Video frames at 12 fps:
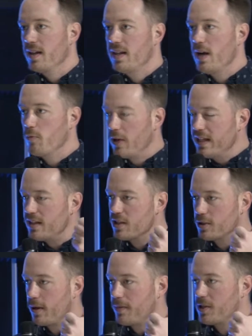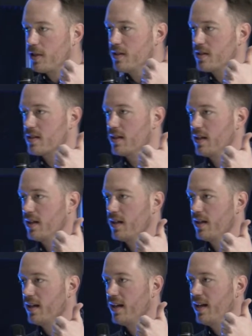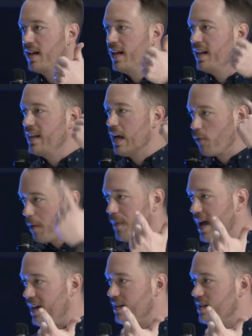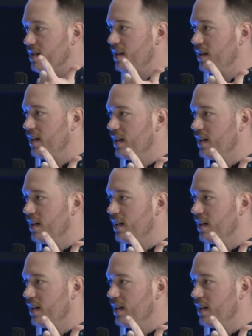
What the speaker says: They read the scriptures, they repent,